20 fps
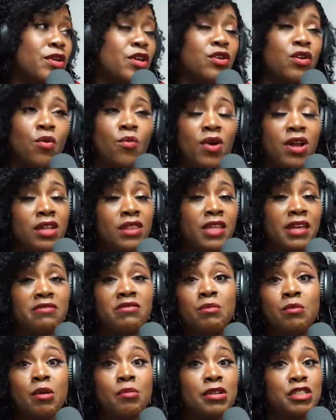You don't want to leave
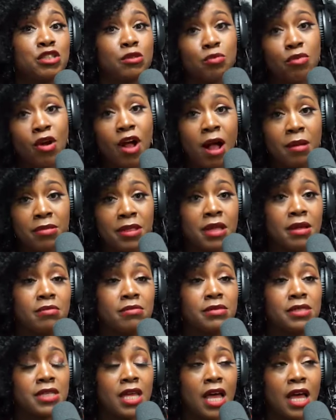them a bunch of
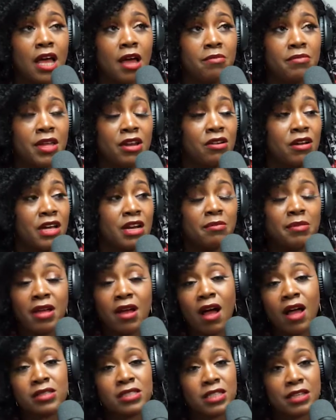problems that are going to be
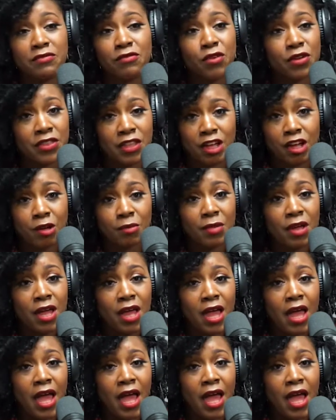costly for them,